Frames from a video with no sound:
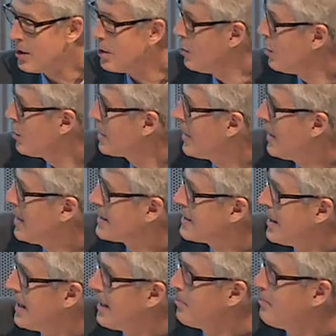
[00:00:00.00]
look at
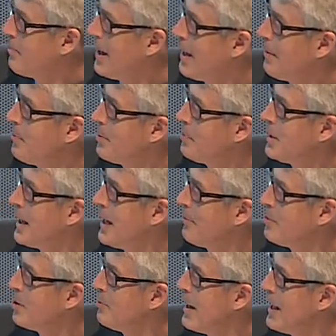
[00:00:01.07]
a palpable
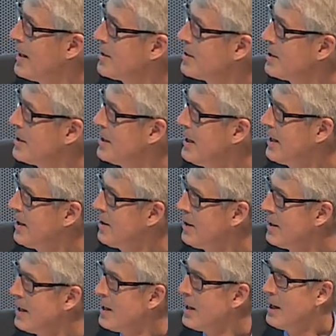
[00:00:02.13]
abnormality here,
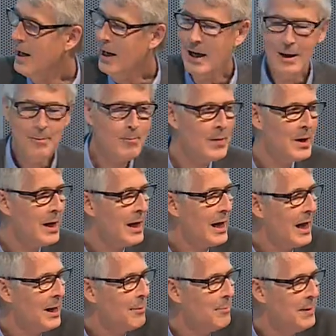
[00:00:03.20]

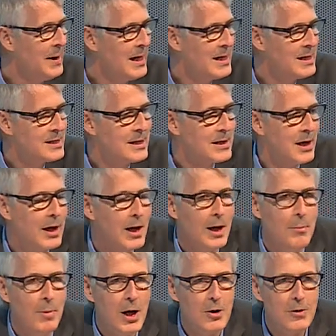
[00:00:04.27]
it means
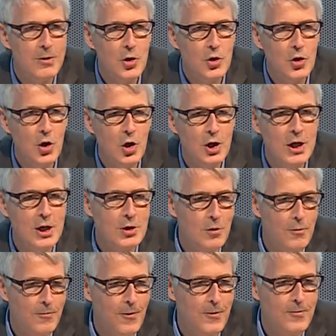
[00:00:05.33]
about 30 to
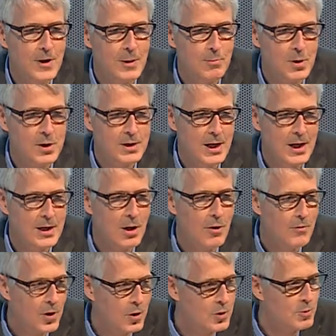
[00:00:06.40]
50%
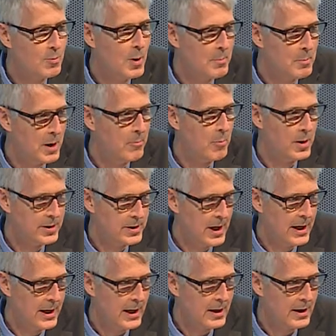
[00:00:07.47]
of those women will
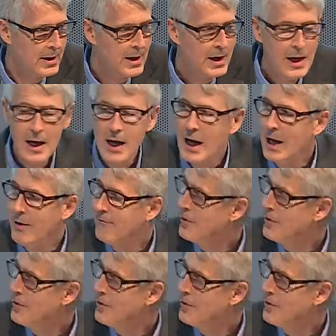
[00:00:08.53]
die. If